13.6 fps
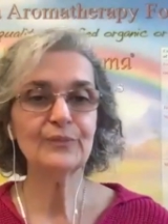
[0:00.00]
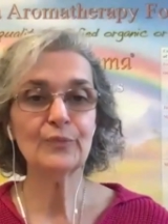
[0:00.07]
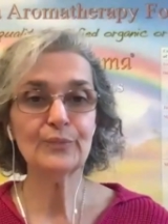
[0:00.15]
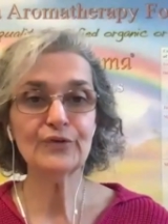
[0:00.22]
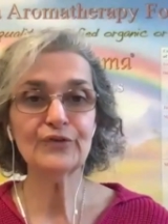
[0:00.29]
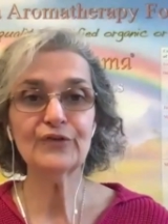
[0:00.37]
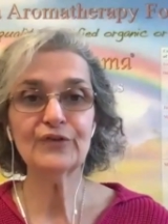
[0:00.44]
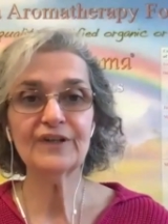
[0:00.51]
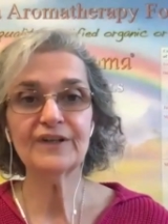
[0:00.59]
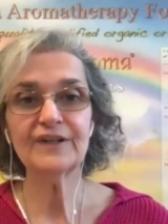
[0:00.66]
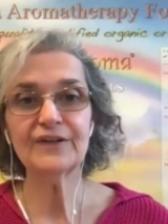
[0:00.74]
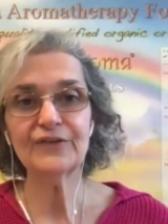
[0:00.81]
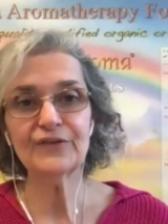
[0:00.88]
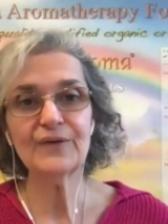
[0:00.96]

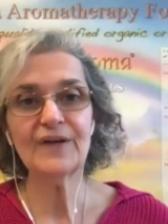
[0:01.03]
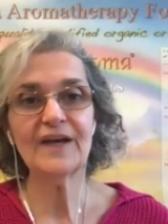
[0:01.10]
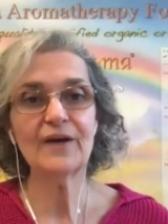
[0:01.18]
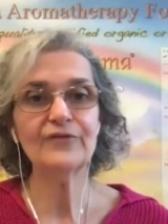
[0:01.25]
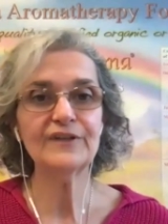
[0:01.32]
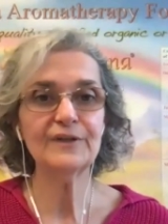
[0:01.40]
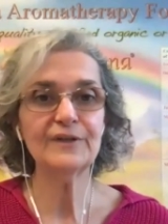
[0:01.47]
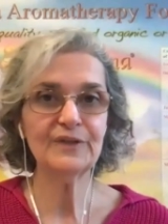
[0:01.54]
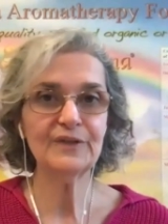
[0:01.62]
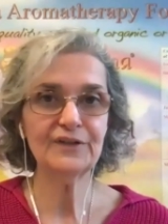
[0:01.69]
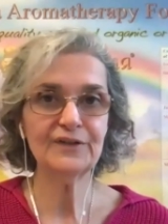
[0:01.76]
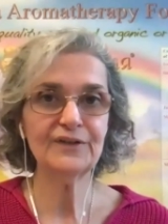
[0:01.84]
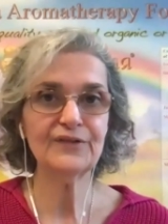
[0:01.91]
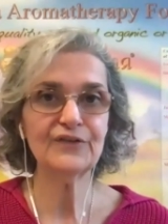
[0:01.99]
opportunity to have him
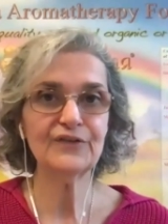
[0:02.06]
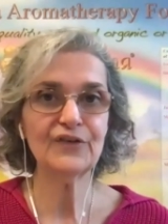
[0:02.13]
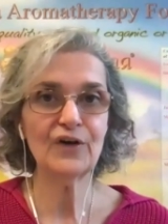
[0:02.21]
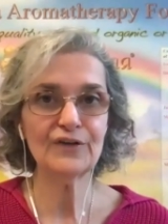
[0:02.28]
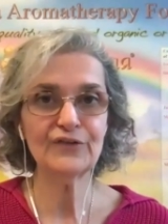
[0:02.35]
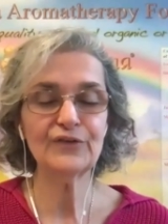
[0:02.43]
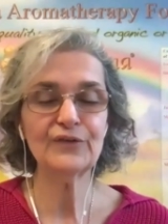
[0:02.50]
here talk